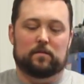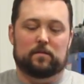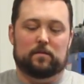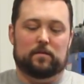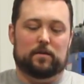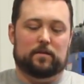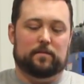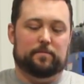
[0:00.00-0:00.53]

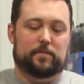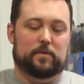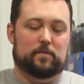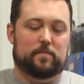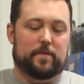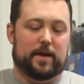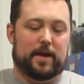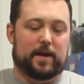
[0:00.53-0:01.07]
I like to
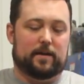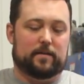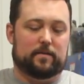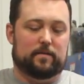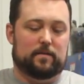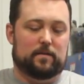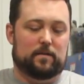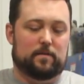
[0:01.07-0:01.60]
peel back
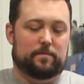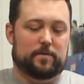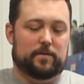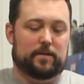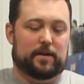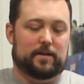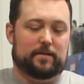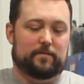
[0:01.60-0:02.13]
the
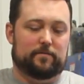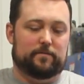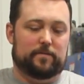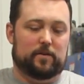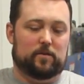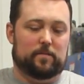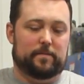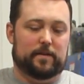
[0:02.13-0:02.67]
protective
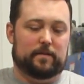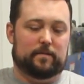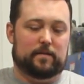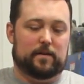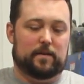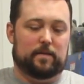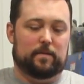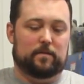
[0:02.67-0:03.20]
film that's
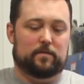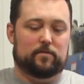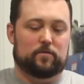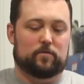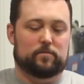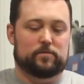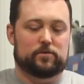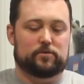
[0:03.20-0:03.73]
on the
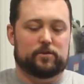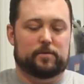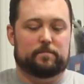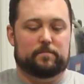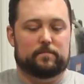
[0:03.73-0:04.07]
chrome strip.